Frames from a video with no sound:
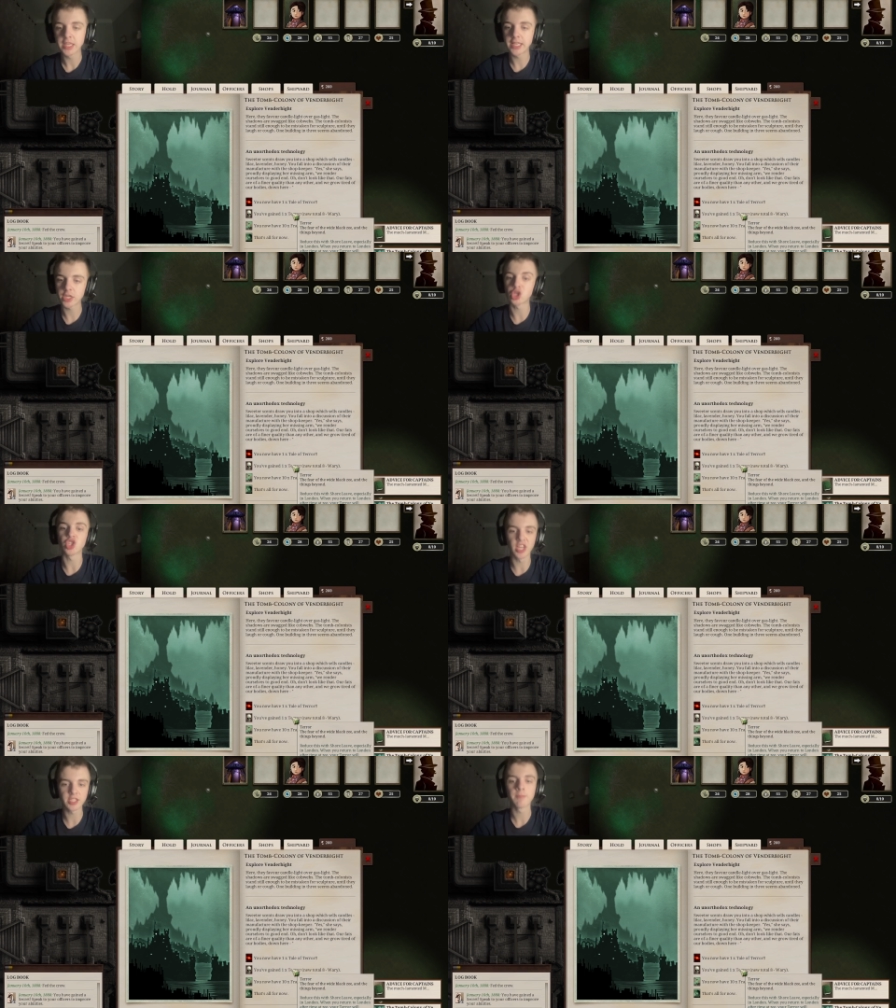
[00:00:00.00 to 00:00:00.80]
Yes, she
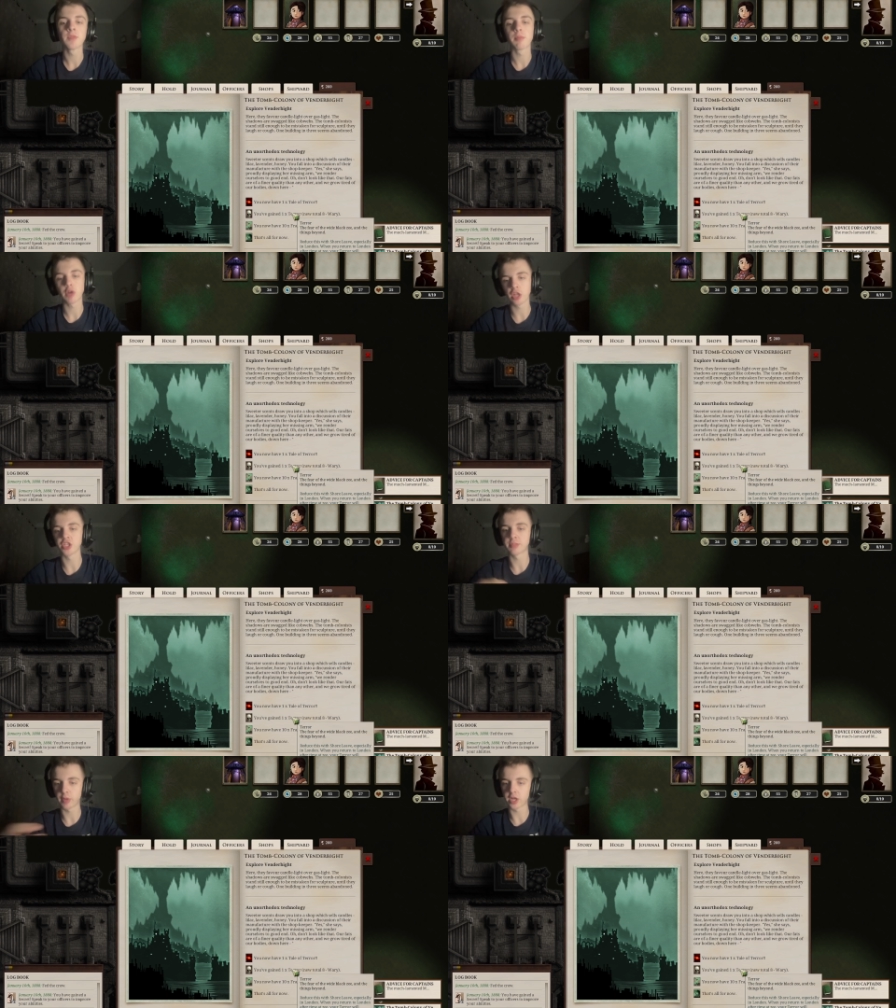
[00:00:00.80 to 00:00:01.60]
says, proudly
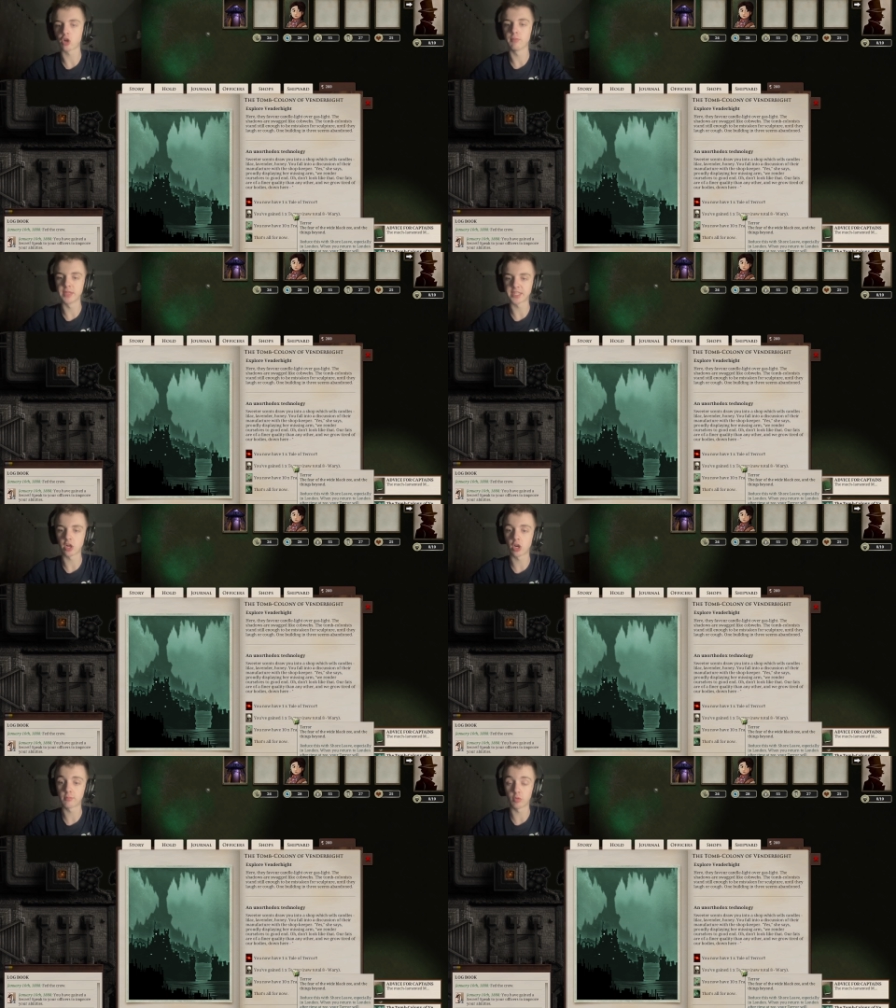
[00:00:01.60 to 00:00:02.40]
displaying her missing
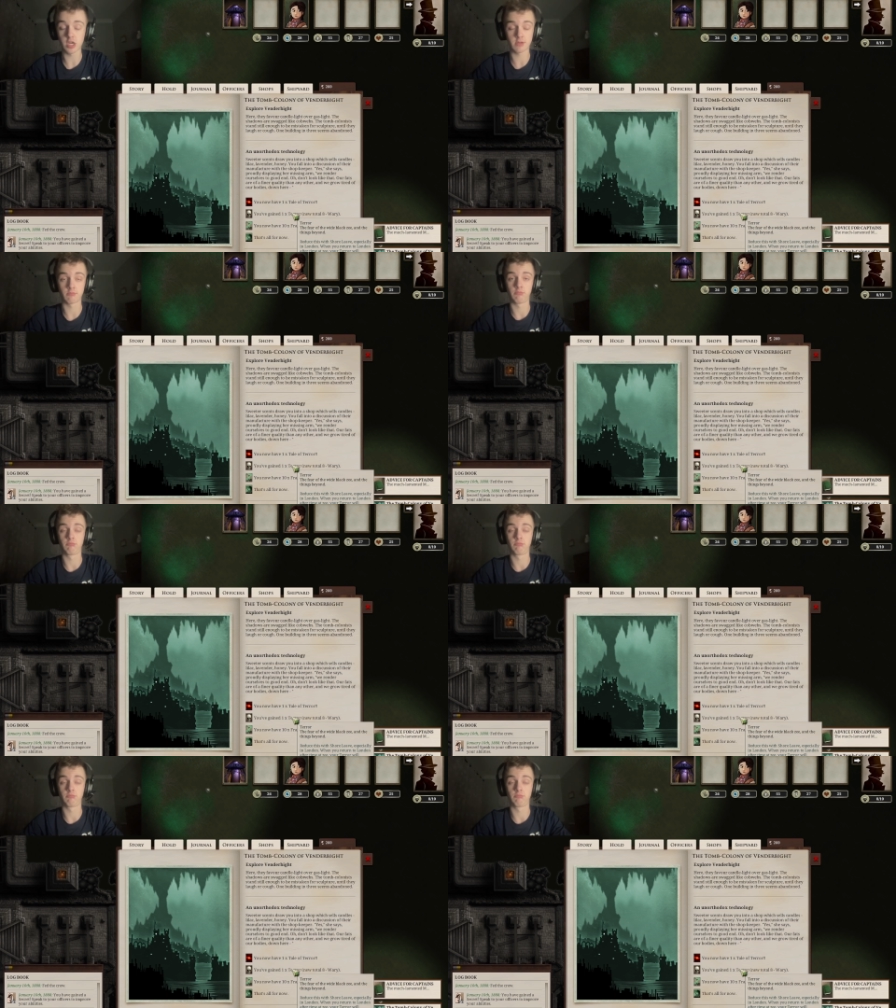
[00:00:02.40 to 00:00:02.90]
arm. Wow.